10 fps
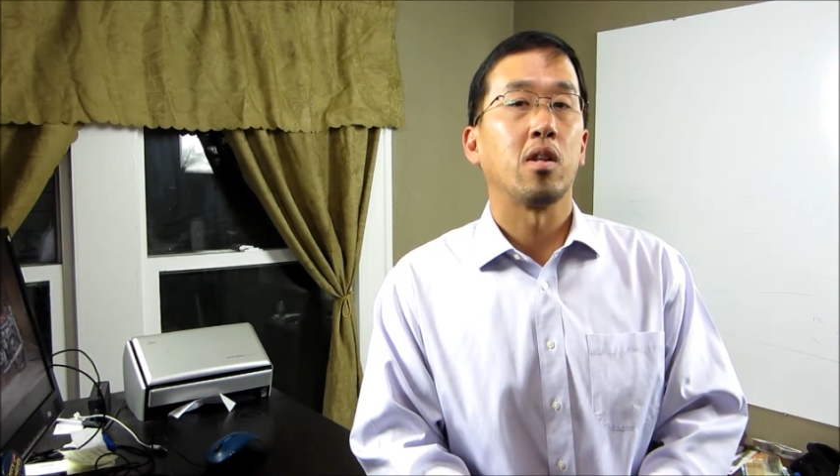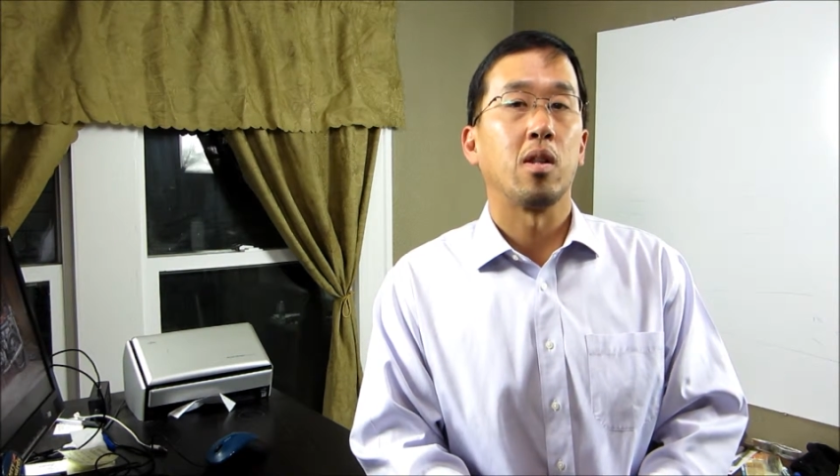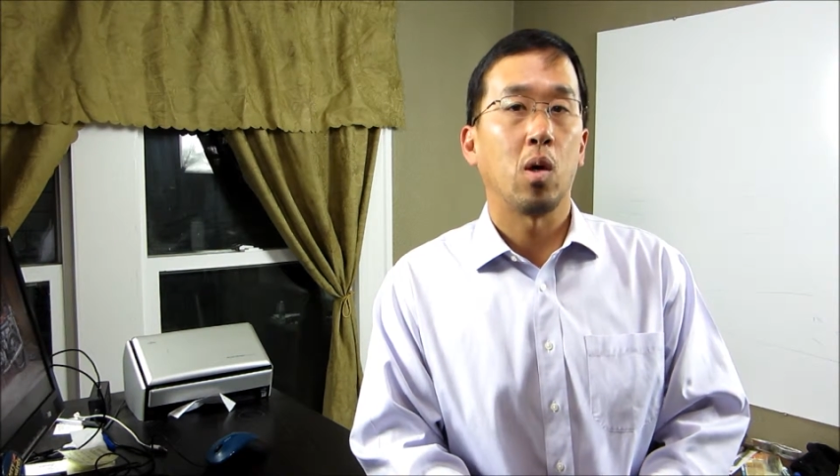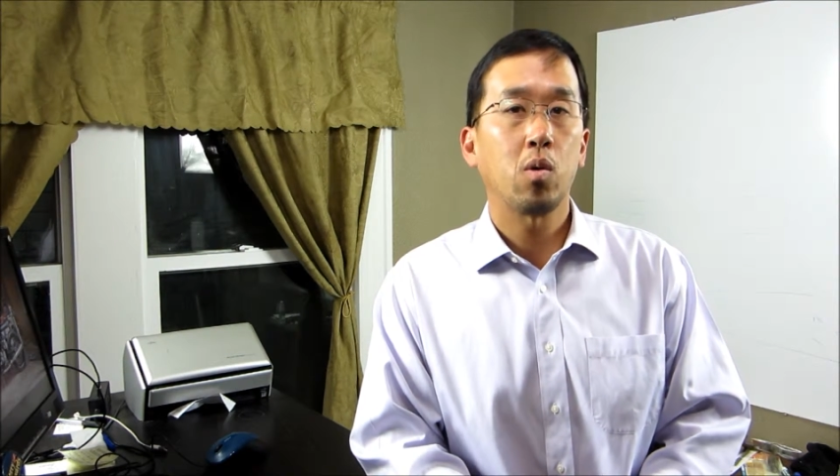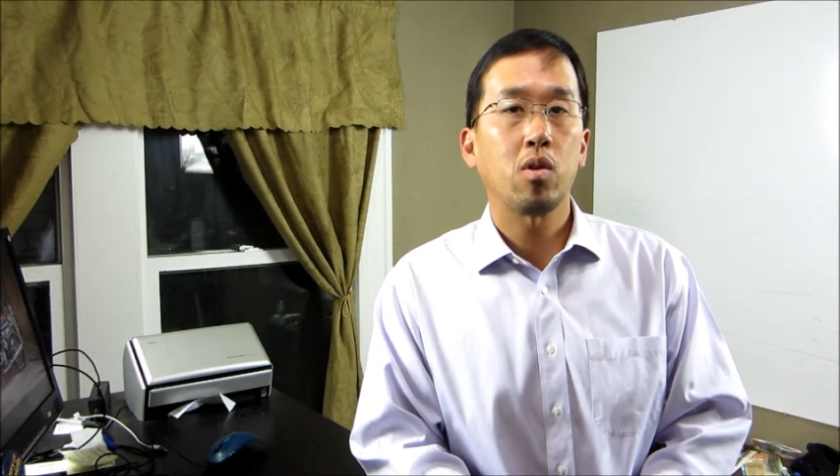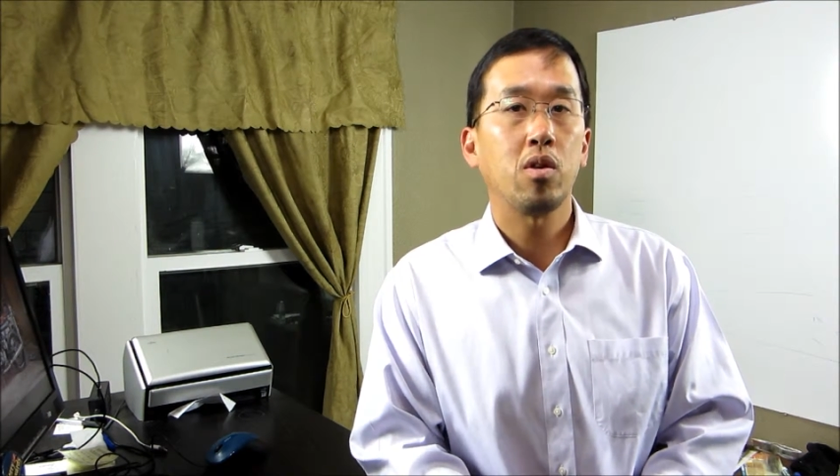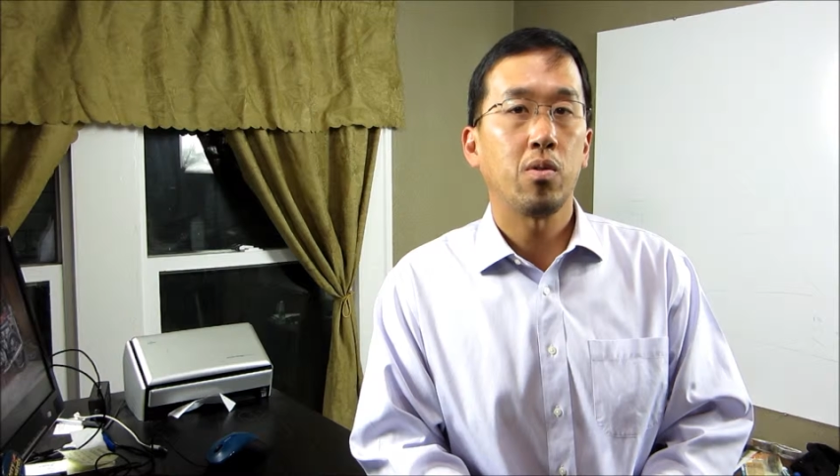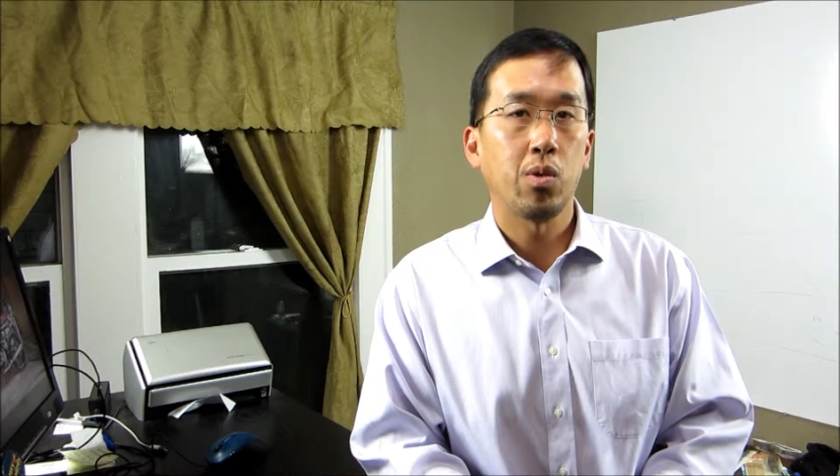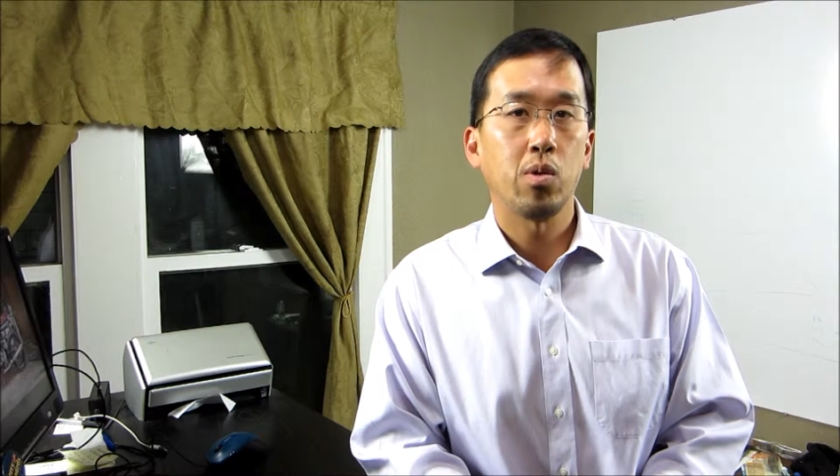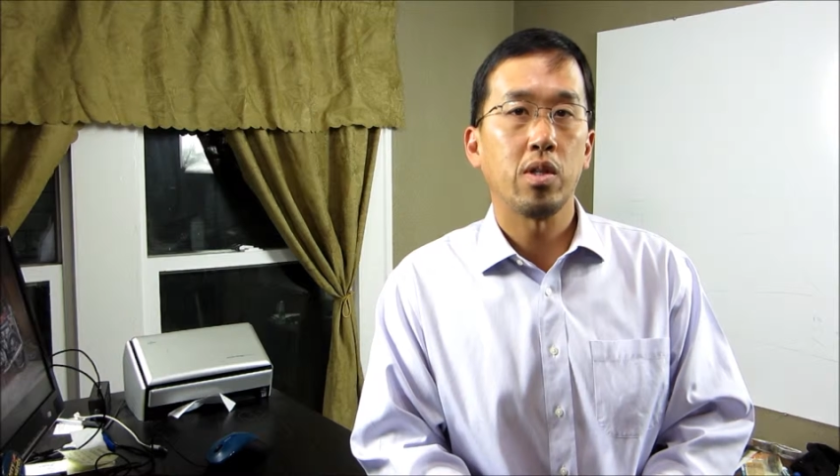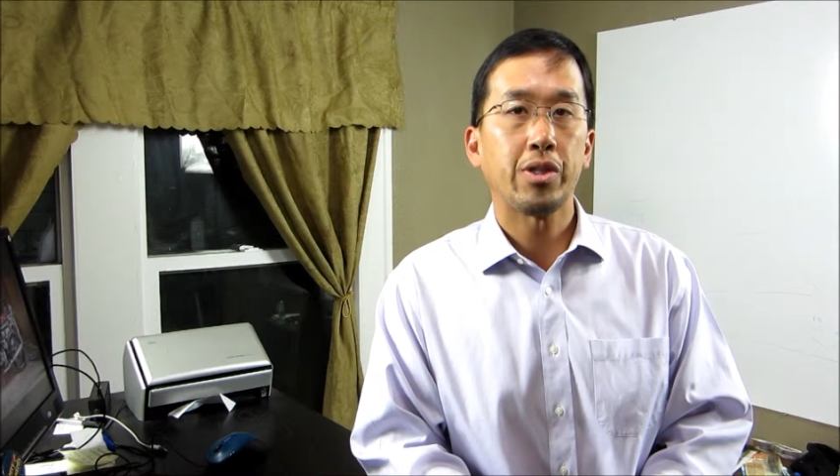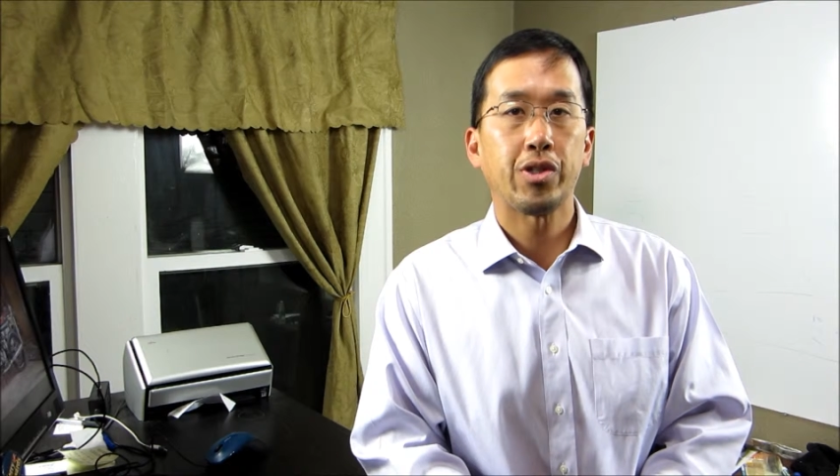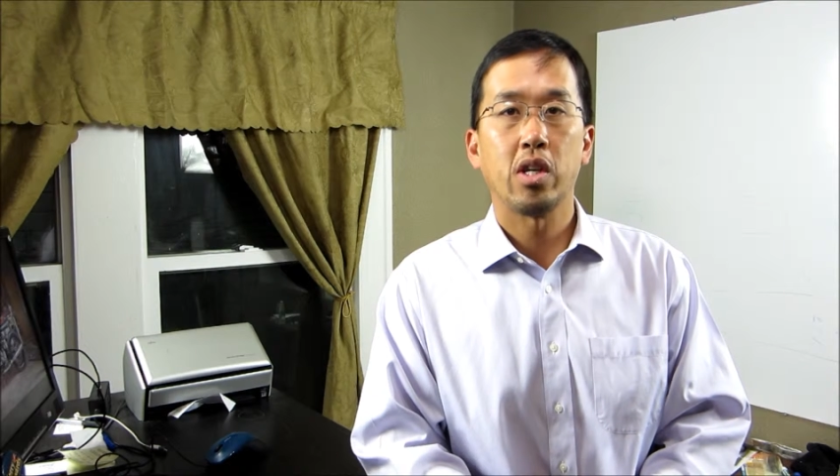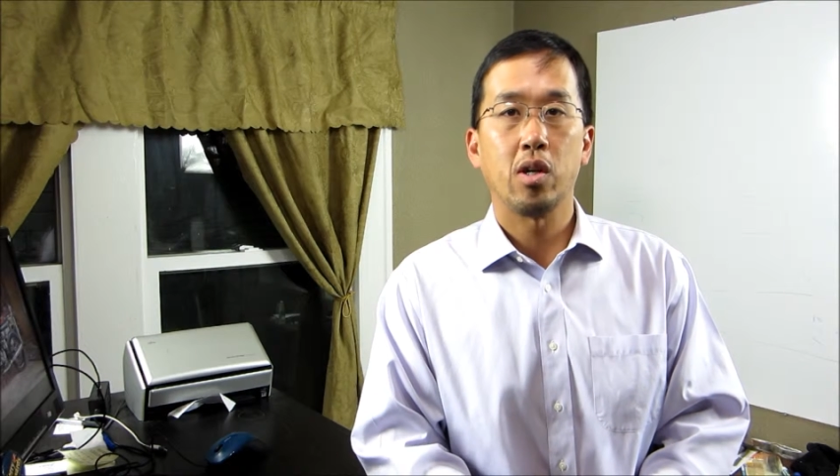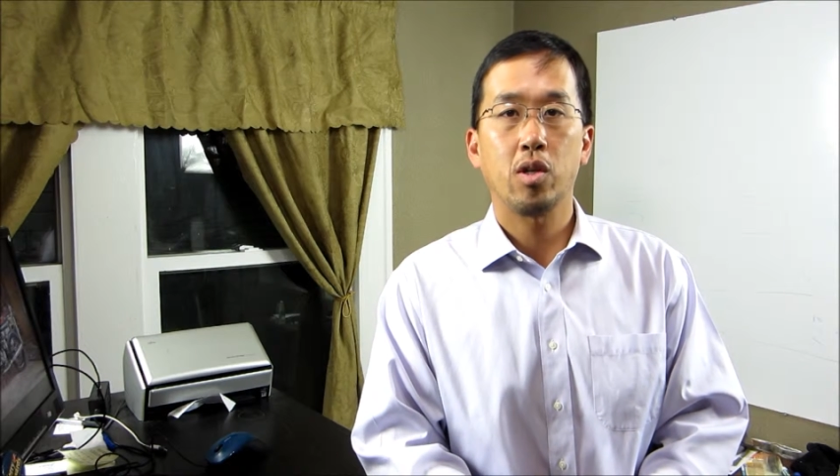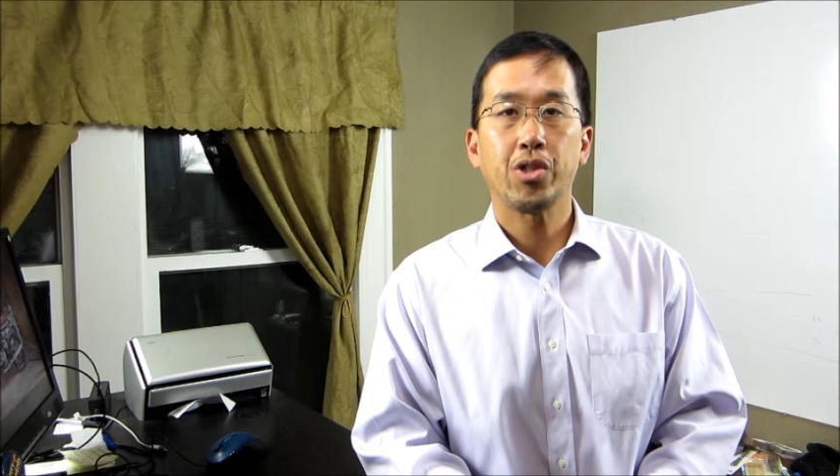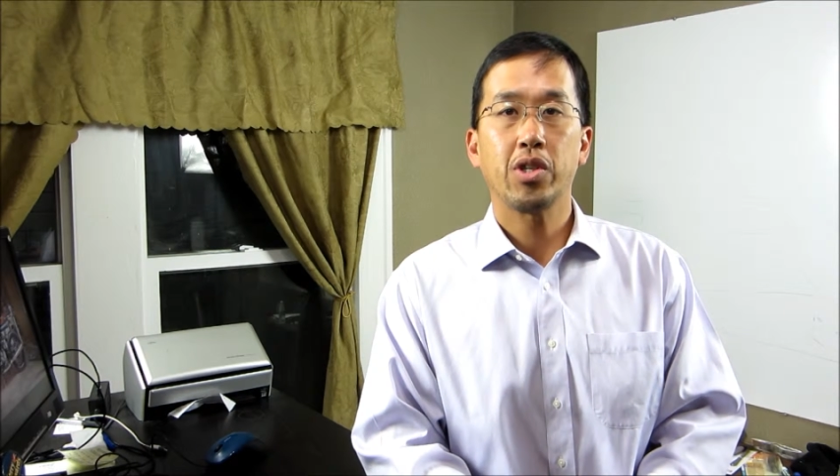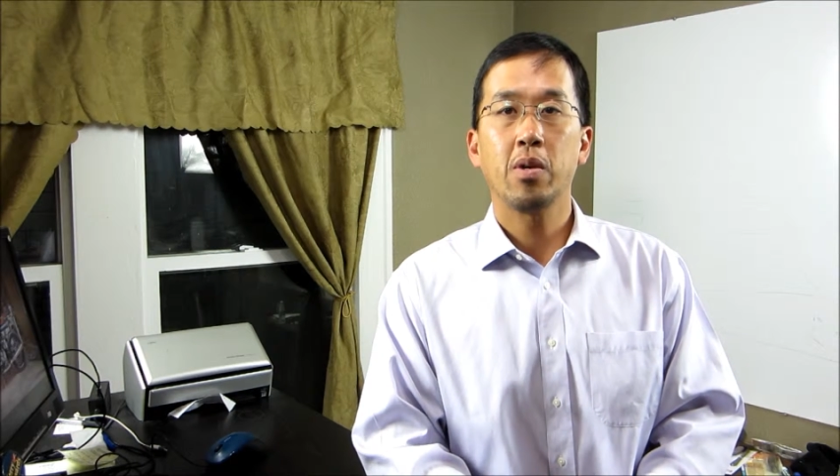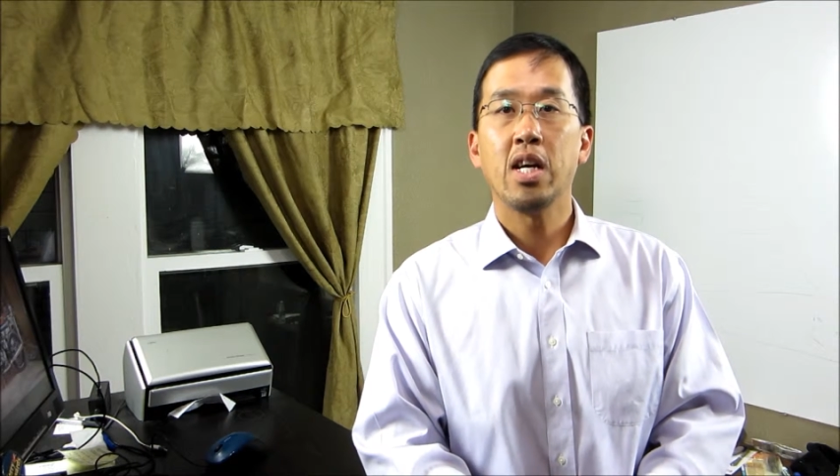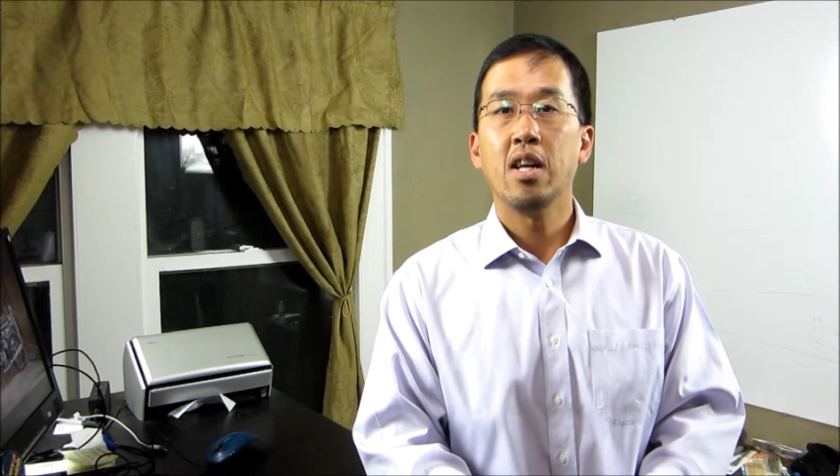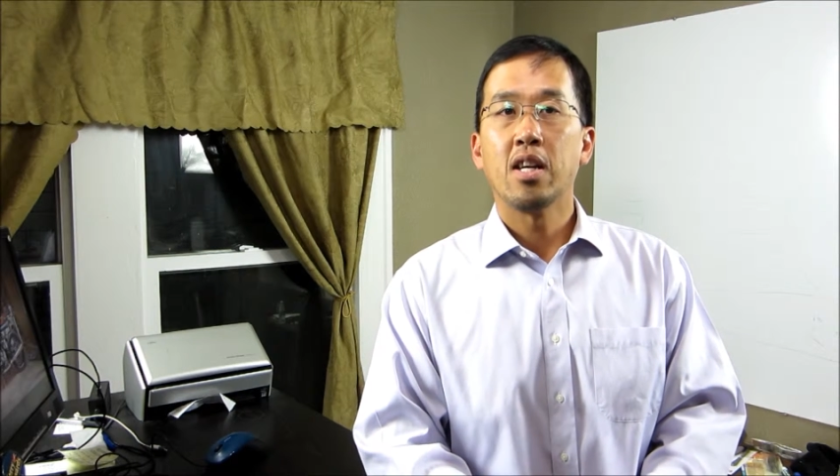local rules also.